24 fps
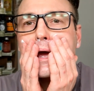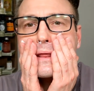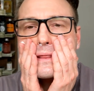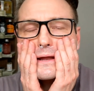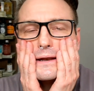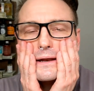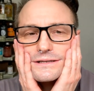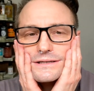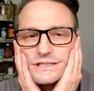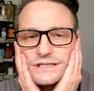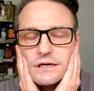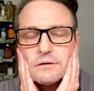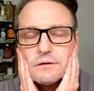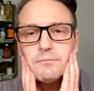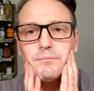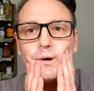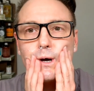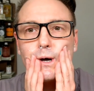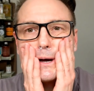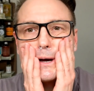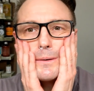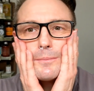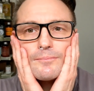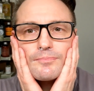And then some
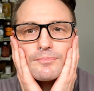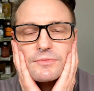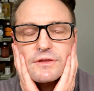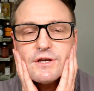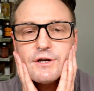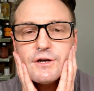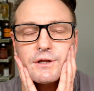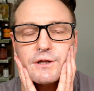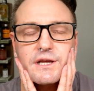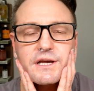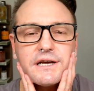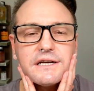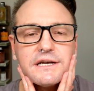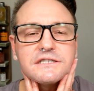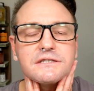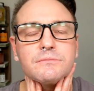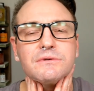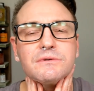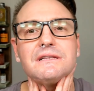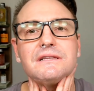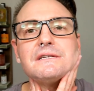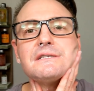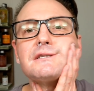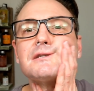um, yearly
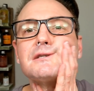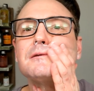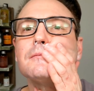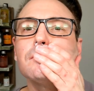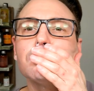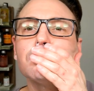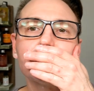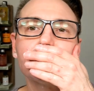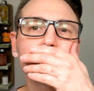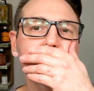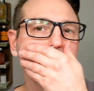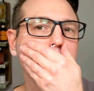custom releases